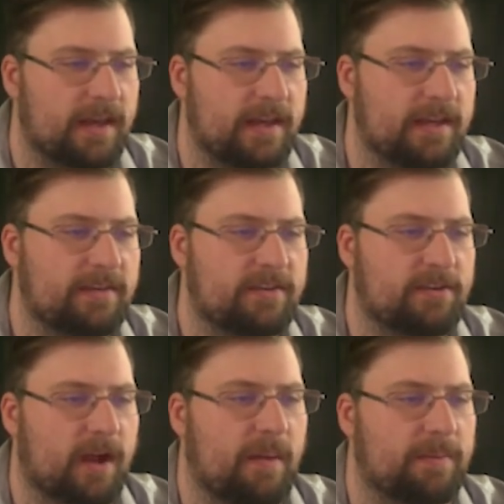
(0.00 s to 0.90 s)
An
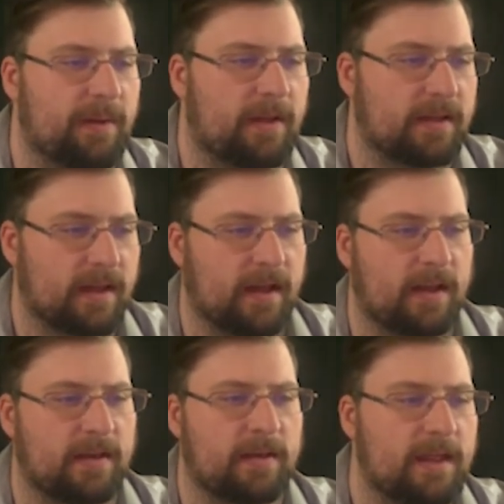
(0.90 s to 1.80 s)
inscribed
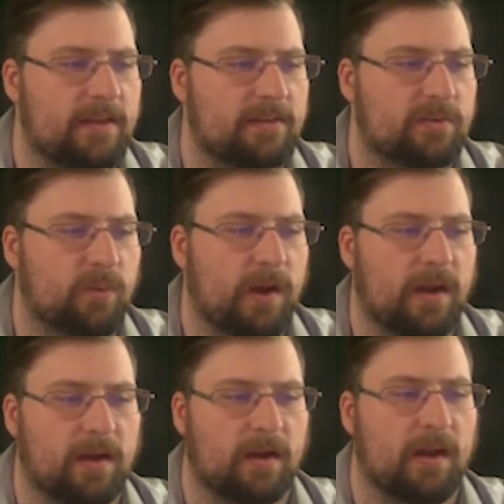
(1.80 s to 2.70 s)
polygon is
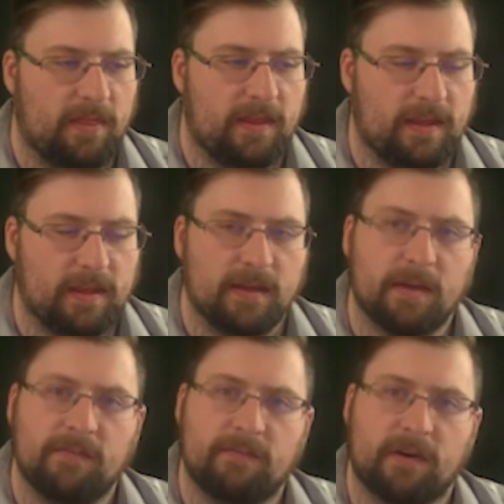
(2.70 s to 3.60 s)
where
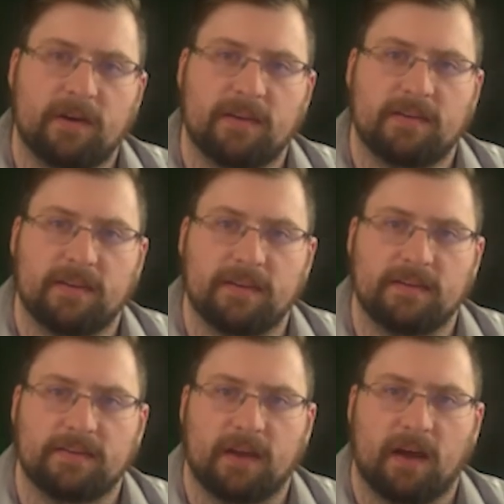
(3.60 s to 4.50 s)
the
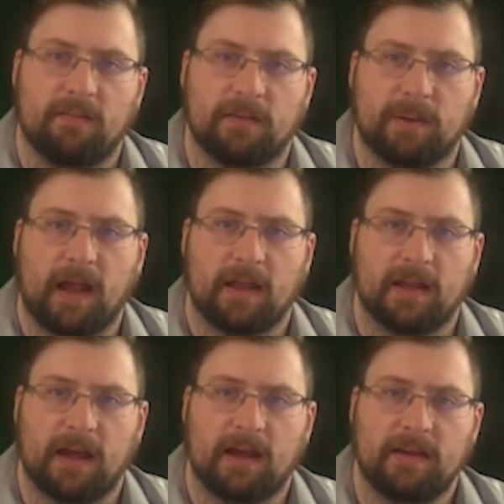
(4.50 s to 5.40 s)
vertices of the
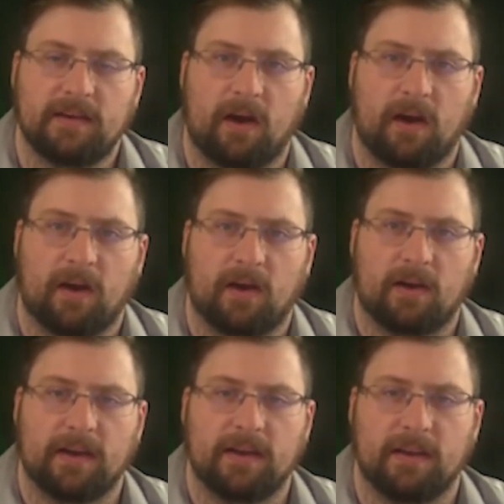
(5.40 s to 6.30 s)
polygon
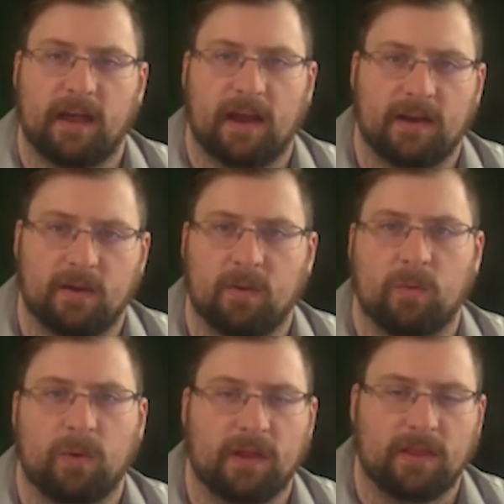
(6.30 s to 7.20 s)
are in line
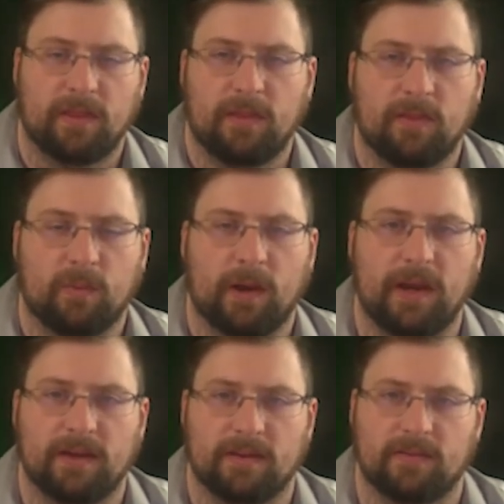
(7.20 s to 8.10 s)
with the
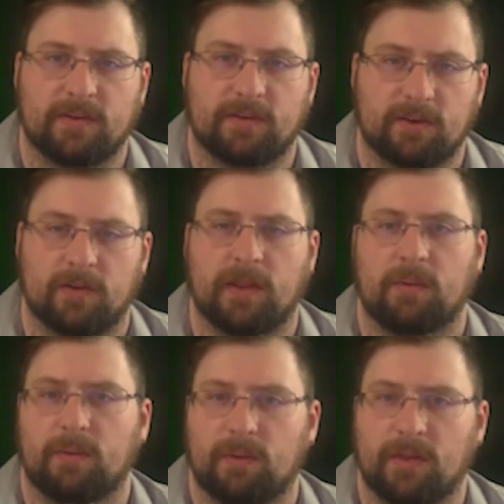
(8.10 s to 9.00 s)
radius of a circle
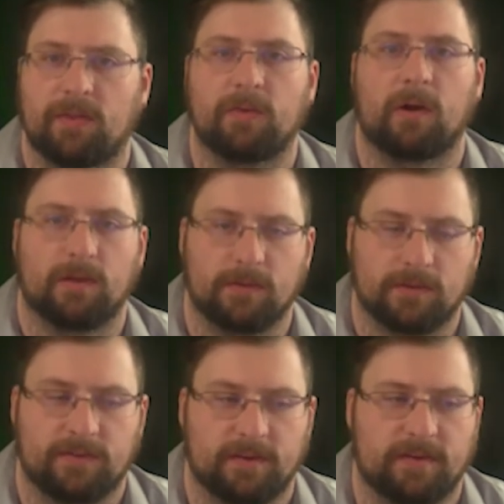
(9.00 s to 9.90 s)
that would run through all
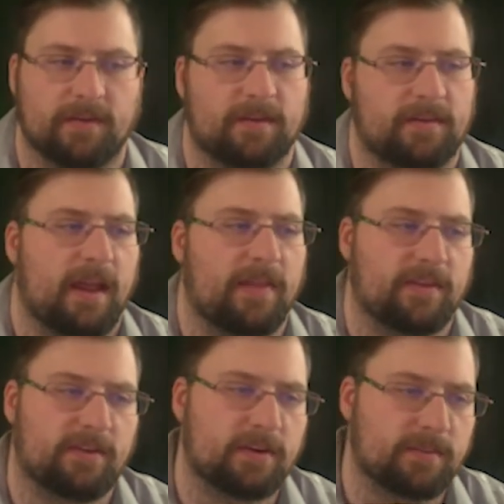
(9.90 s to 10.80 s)
those vertices. And
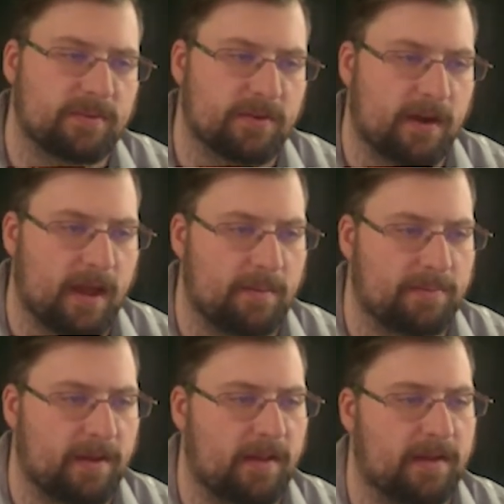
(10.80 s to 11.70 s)
the
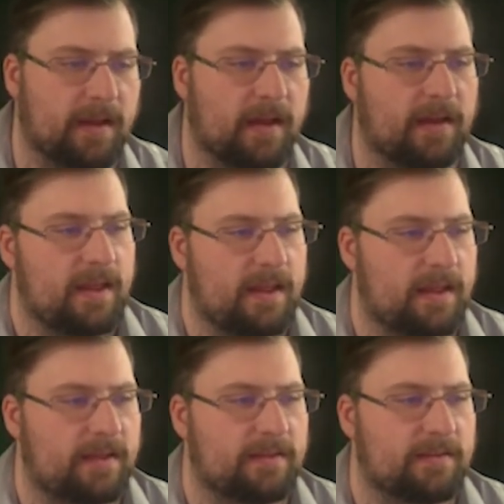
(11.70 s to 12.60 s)
circumscribed polygon
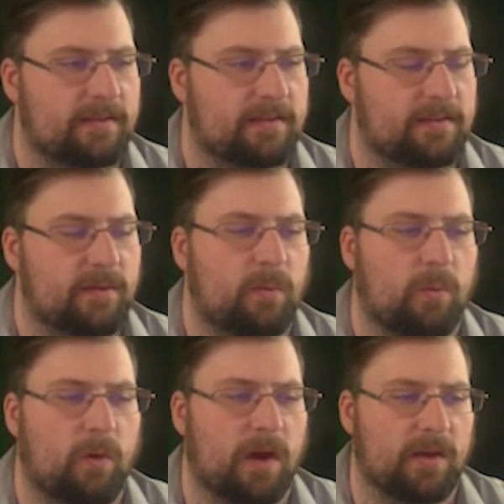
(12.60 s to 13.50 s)
is
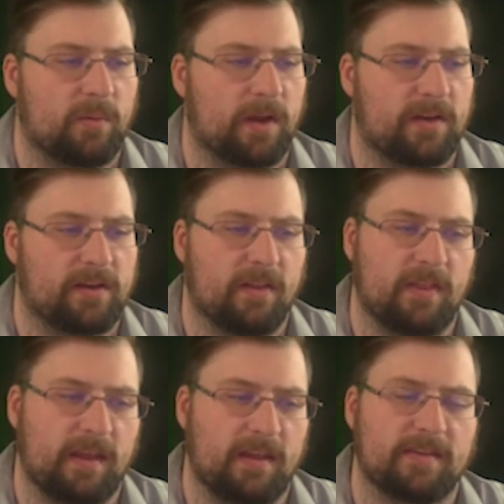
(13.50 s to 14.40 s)
one in which
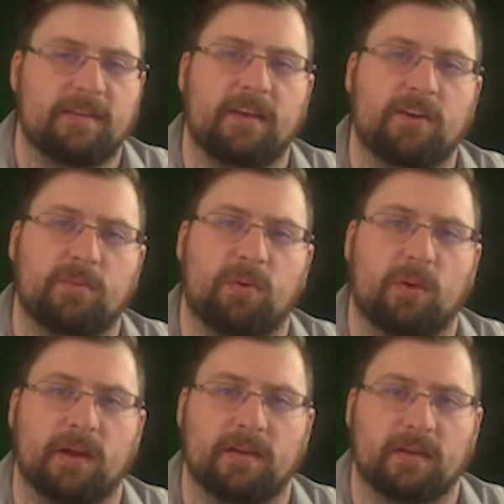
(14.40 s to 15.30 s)
the center
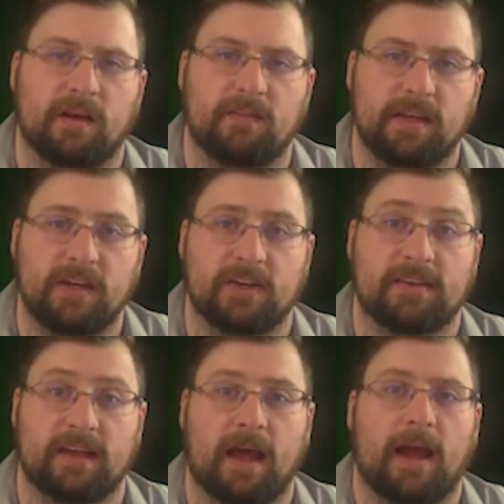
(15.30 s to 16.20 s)
point of each
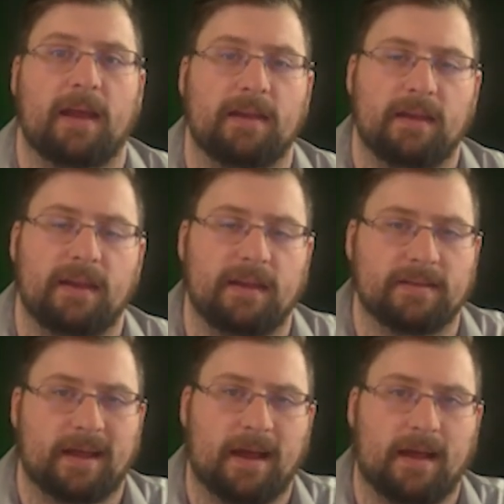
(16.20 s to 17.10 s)
side
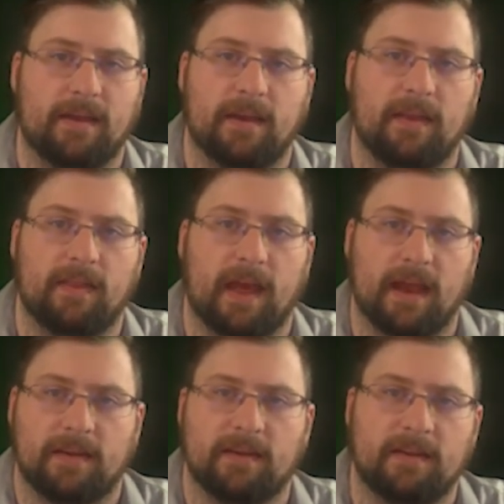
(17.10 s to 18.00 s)
is on
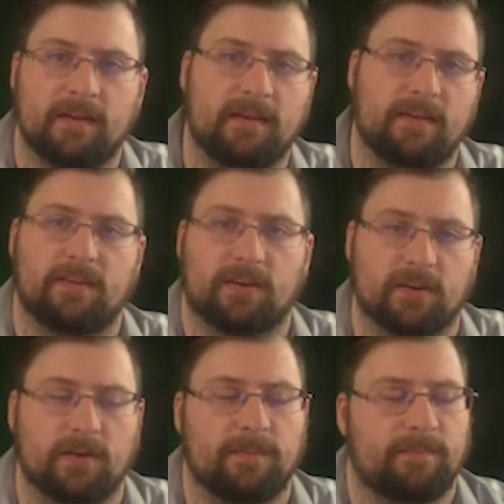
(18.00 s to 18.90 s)
that
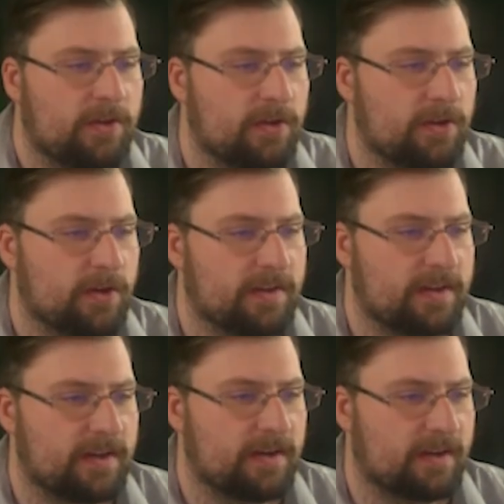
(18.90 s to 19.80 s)
circle. So you'll
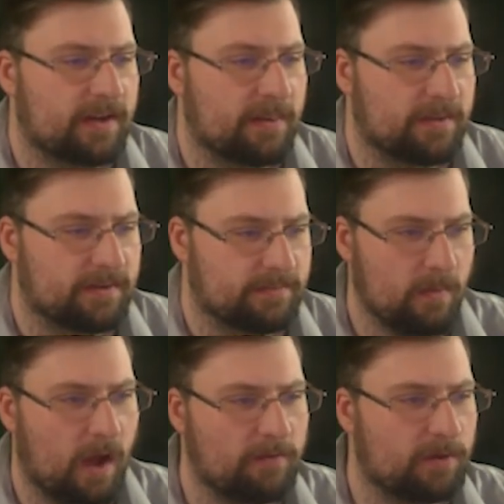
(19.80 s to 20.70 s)
notice here as I was
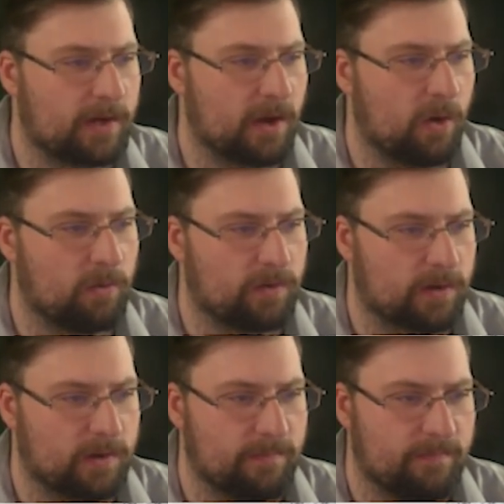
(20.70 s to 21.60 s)
hovering
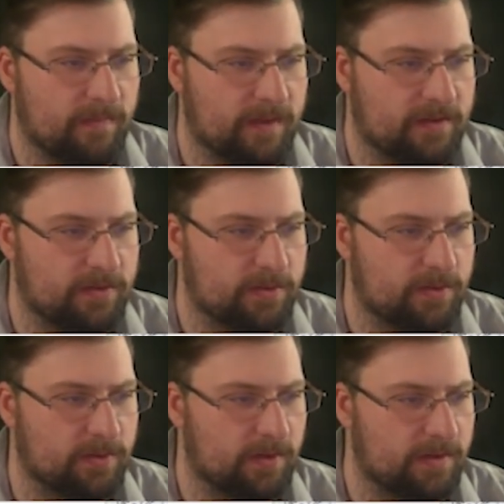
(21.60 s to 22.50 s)
over these two
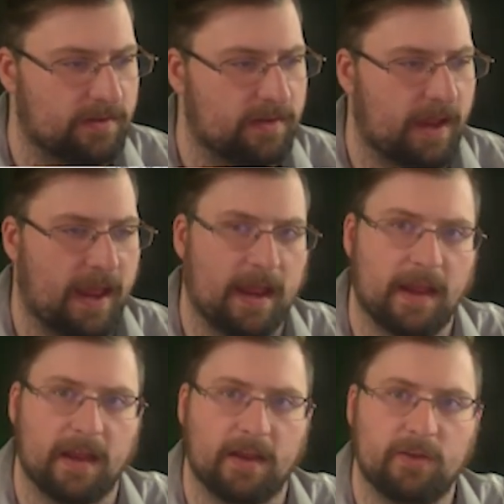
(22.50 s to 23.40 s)
tools,
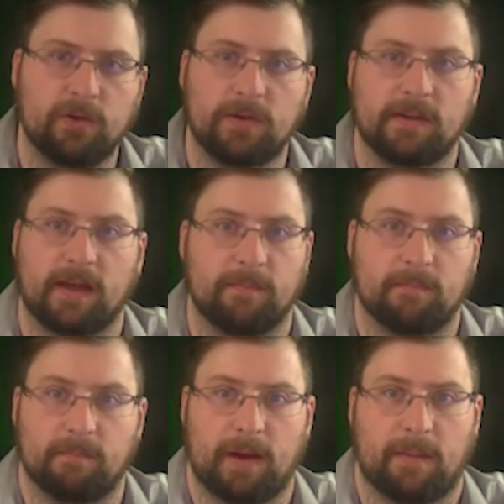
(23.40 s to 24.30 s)
a tooltip
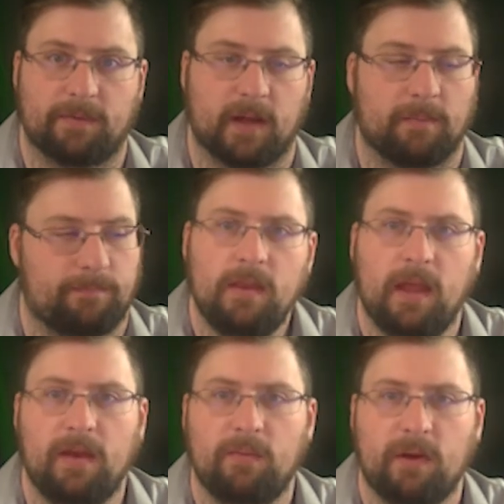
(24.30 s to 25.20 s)
popped up.
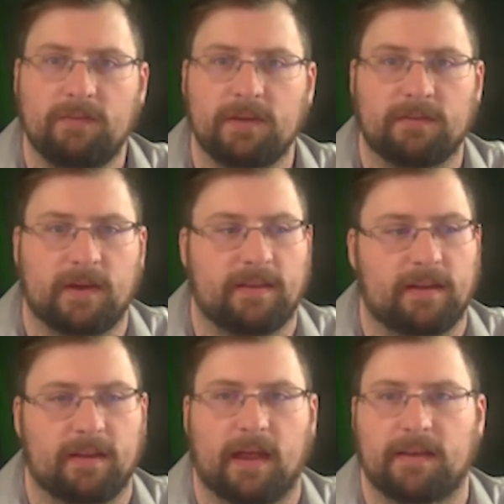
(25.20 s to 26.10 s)
And in Revit, you'll find
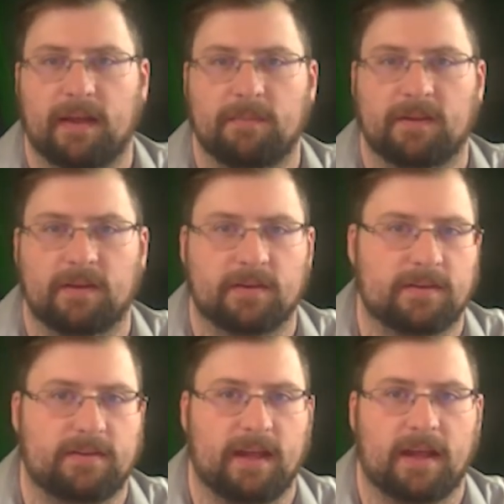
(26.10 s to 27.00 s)
that a lot of times
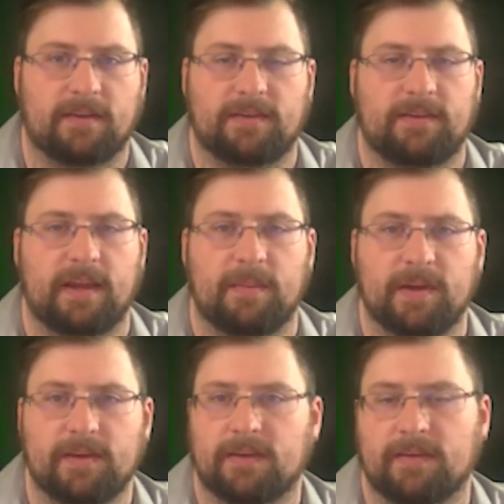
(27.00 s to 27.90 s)
there's text,
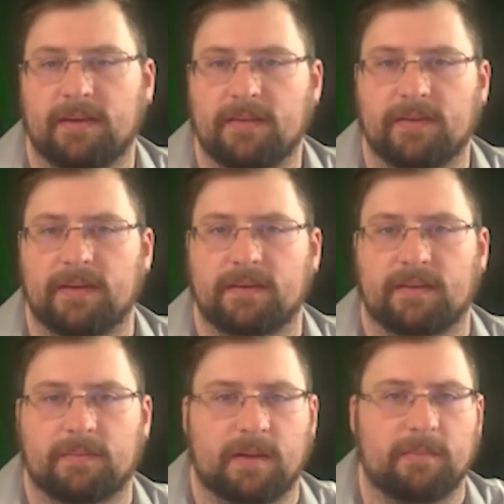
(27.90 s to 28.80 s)
images, and even
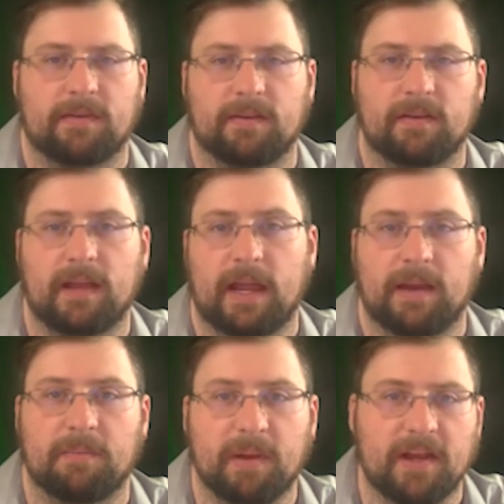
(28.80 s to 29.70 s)
sometimes little
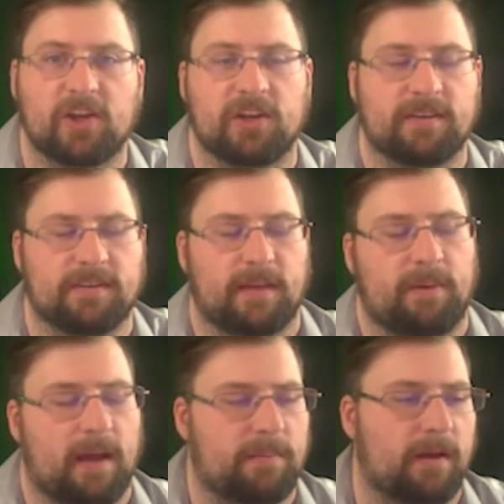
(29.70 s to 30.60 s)
animations that
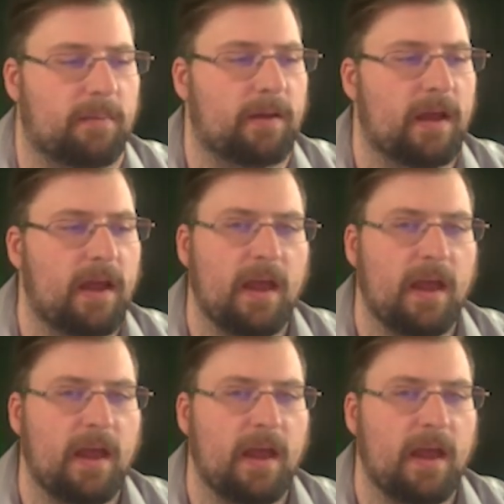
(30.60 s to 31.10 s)
pop up.